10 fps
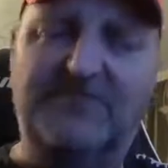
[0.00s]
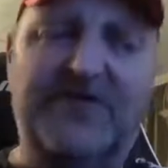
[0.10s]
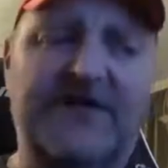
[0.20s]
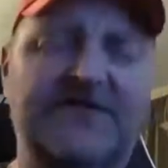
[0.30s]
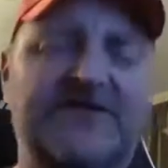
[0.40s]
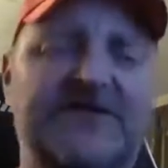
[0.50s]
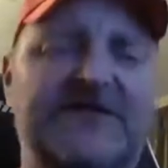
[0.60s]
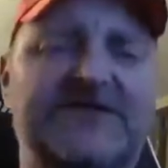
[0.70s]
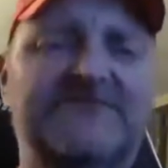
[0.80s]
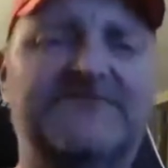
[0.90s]
blood, it's
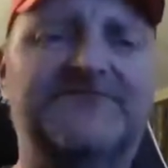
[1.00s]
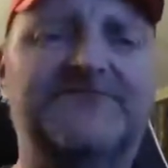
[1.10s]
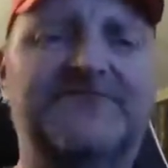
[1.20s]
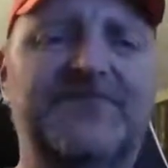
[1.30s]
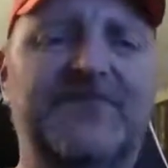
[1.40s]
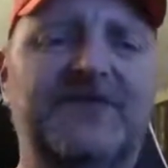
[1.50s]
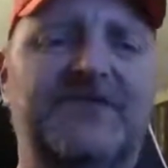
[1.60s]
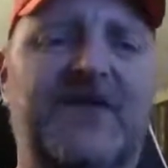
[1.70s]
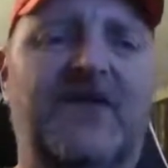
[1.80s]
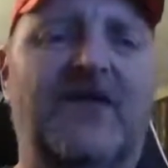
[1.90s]
like leaves
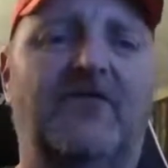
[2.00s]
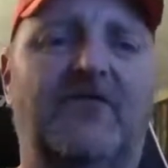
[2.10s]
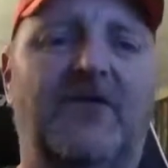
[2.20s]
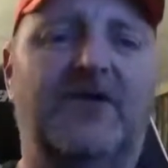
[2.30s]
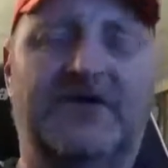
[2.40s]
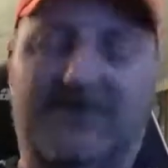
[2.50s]
a hell of a mark.